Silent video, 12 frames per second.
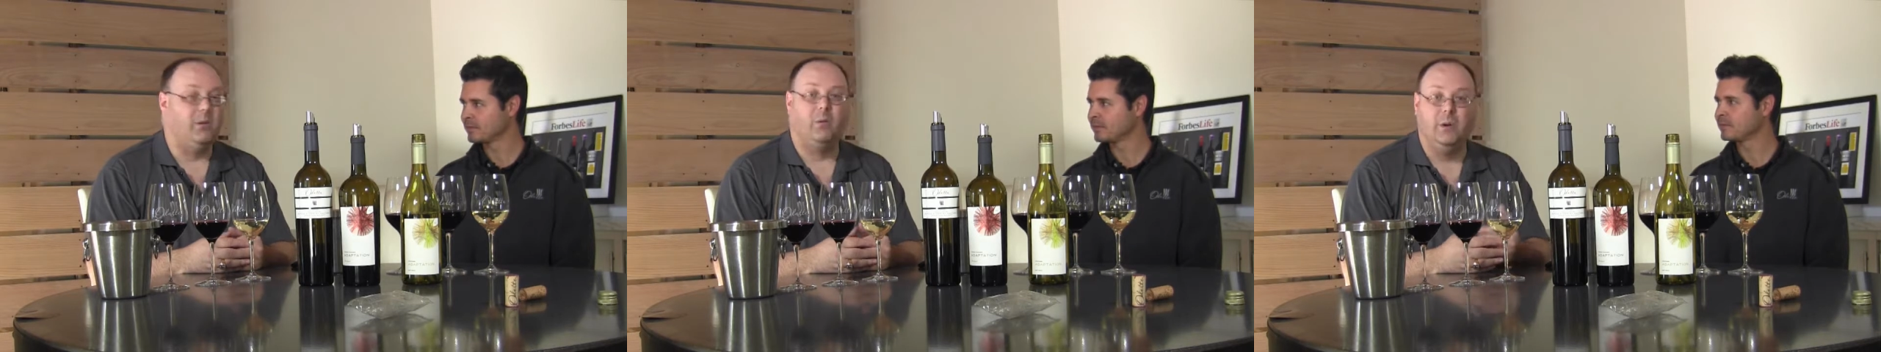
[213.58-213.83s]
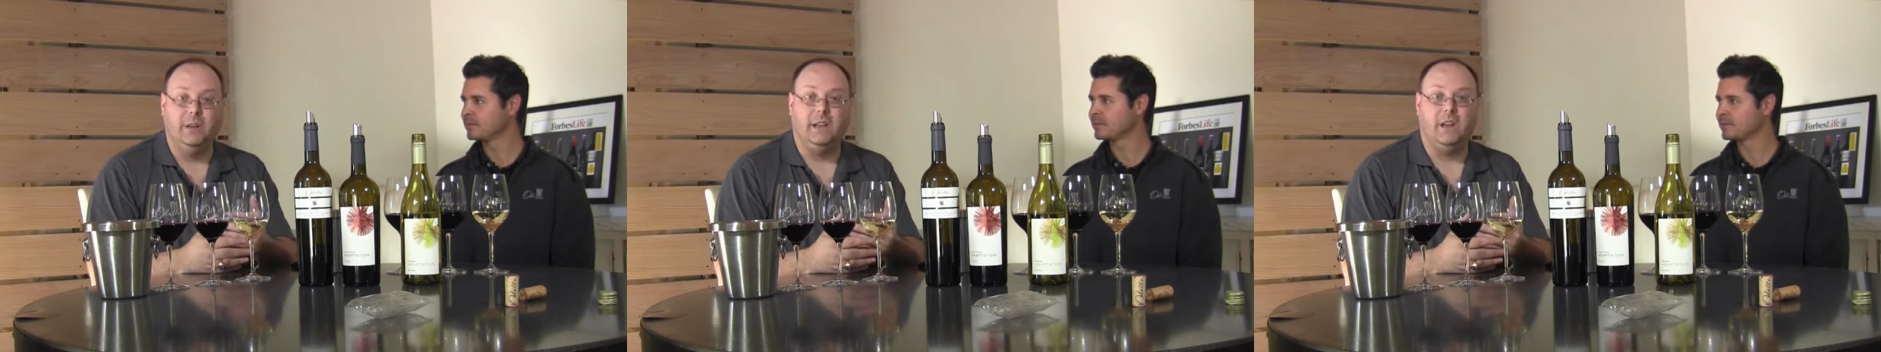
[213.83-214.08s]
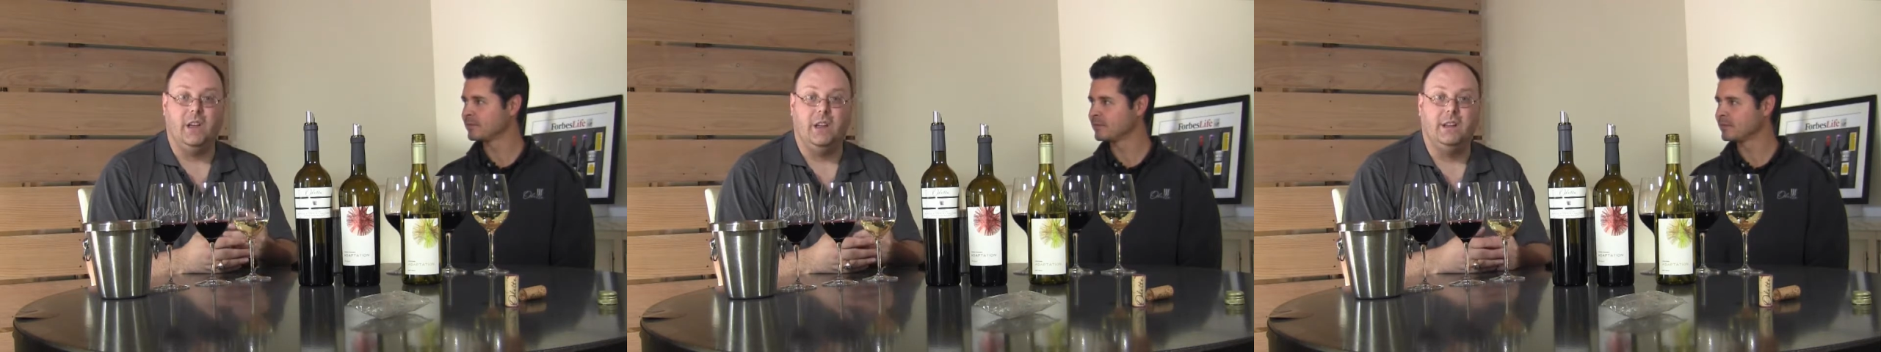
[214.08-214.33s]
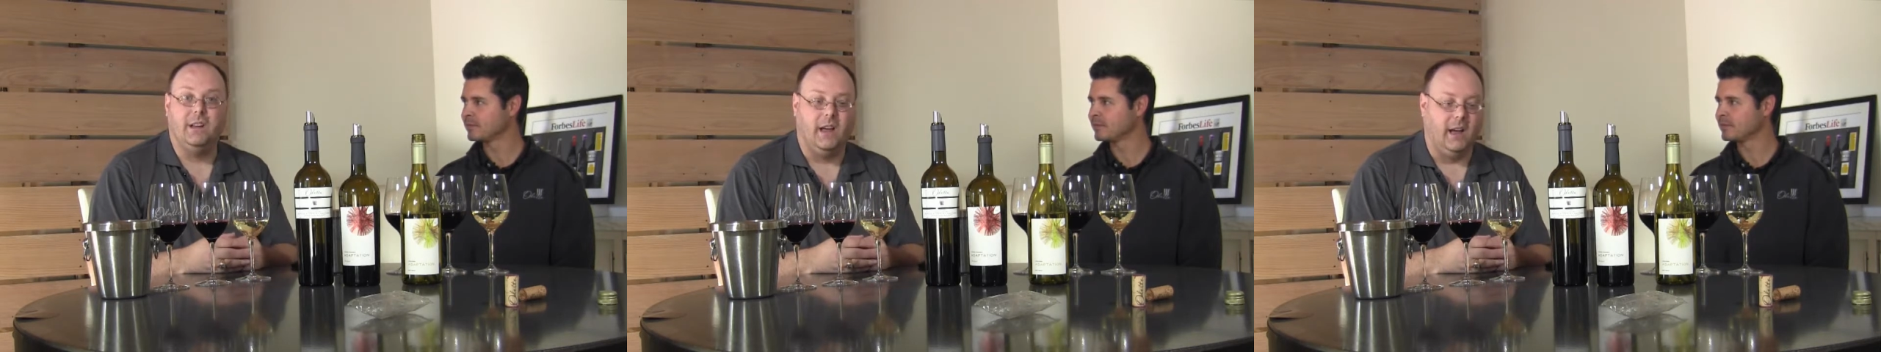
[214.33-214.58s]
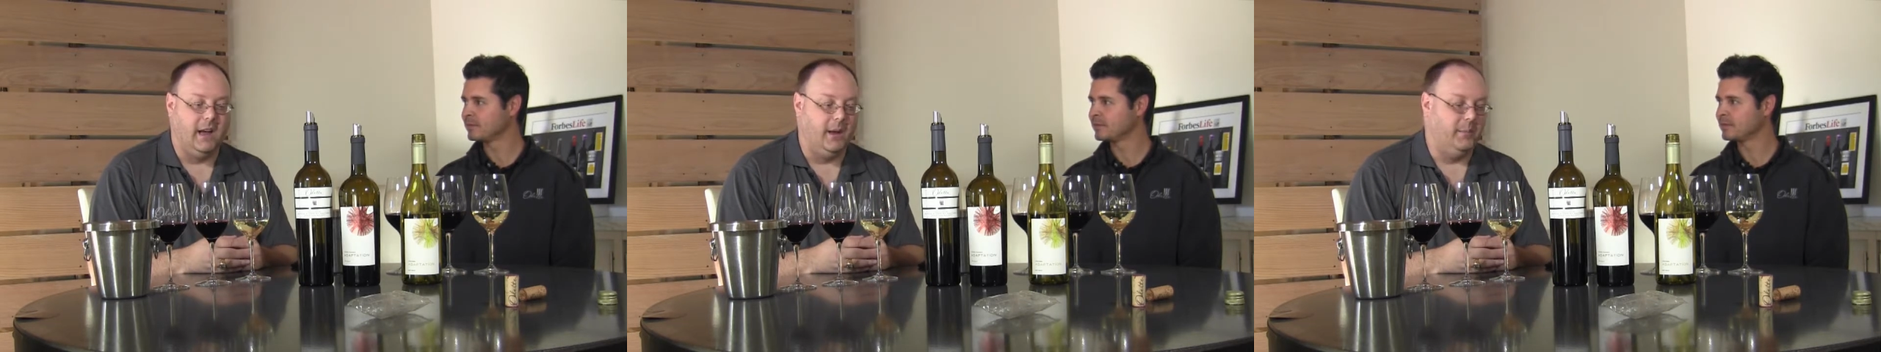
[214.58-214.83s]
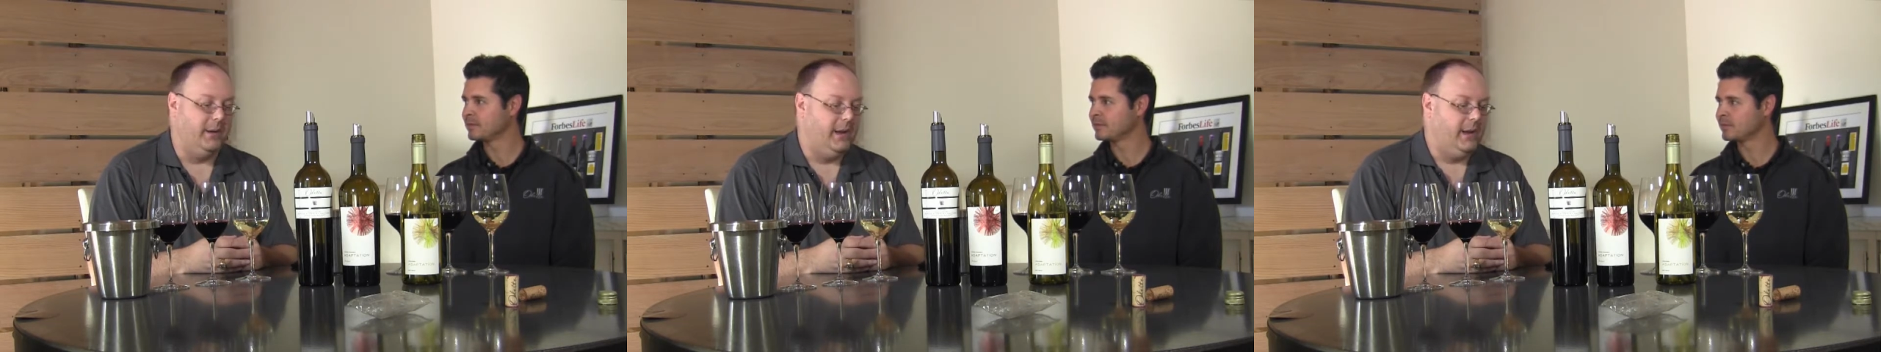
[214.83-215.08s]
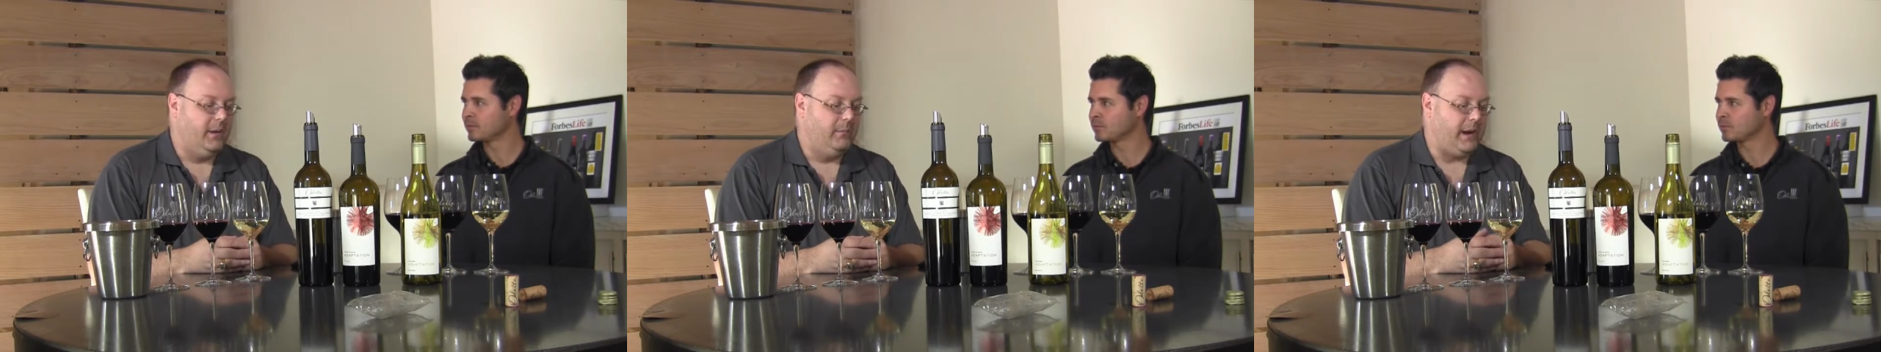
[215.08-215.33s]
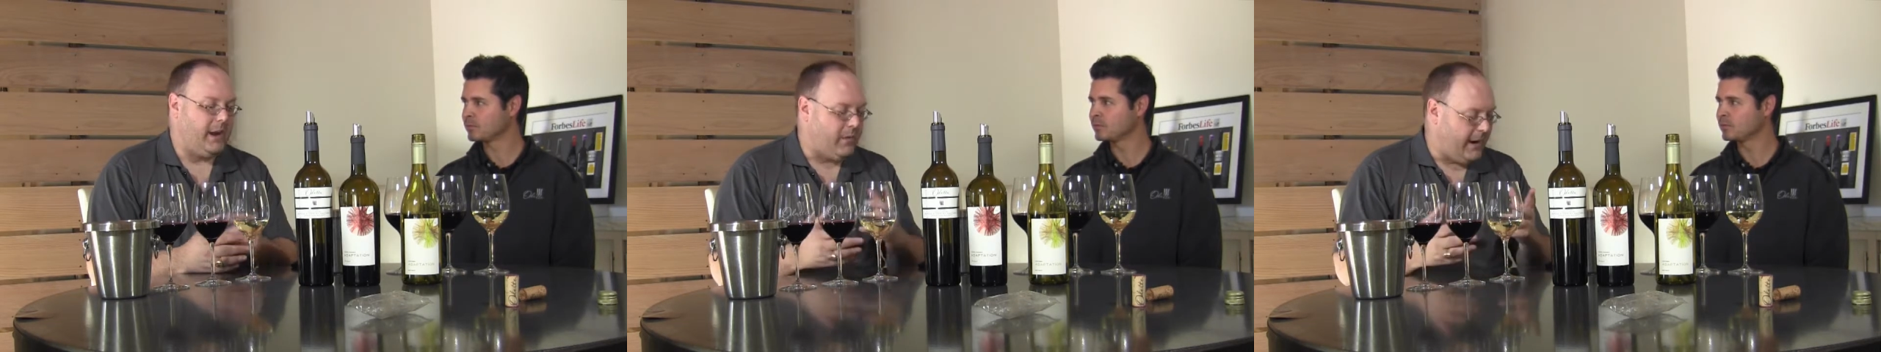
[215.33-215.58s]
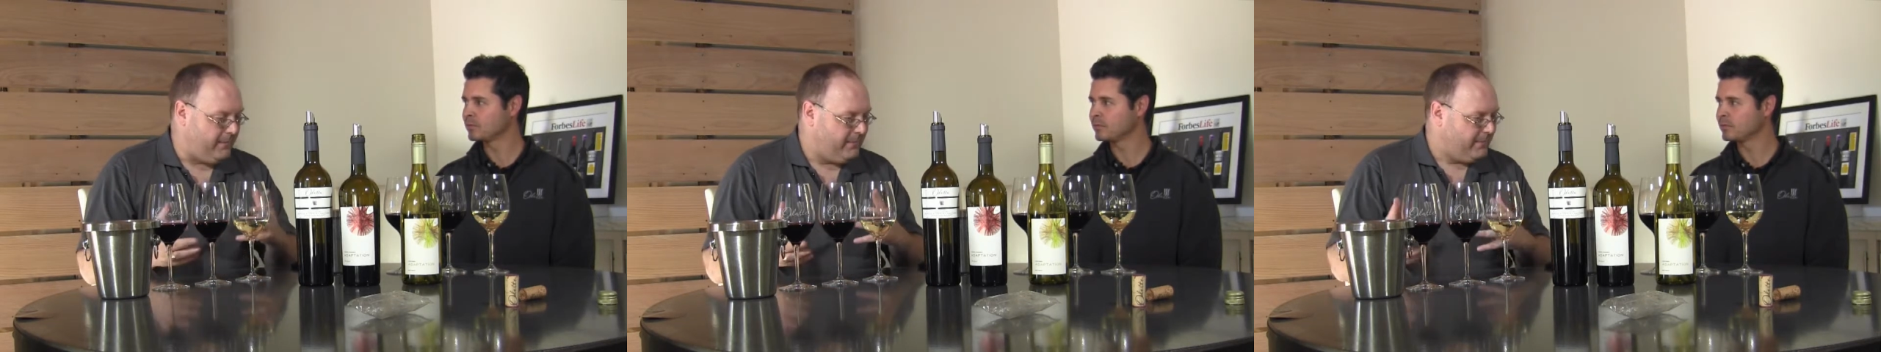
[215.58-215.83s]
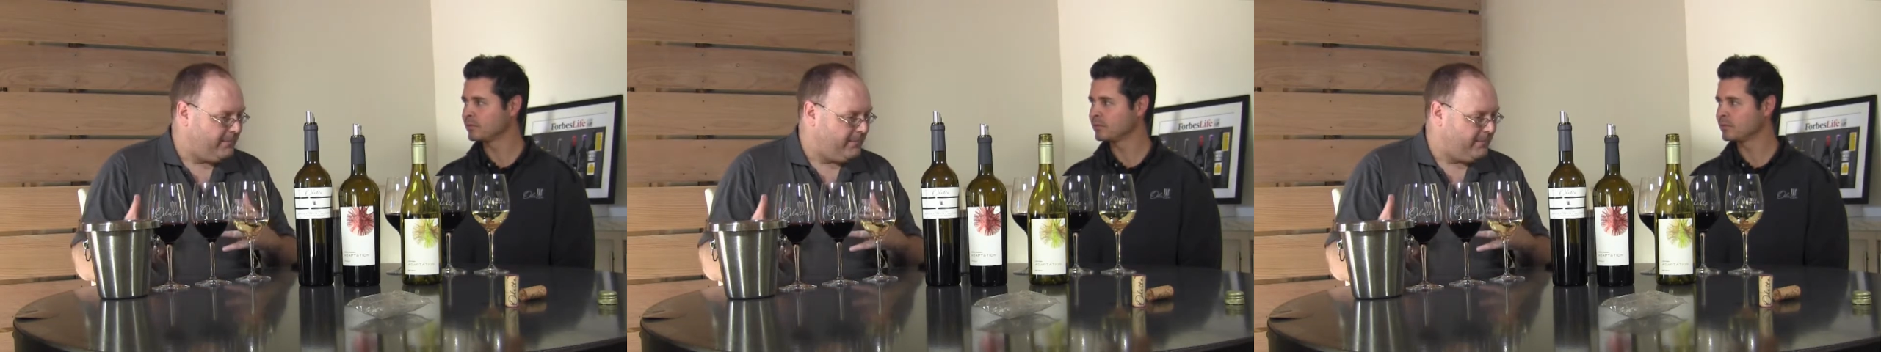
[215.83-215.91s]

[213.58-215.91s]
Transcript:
Speaker 1: were really good. But anyway,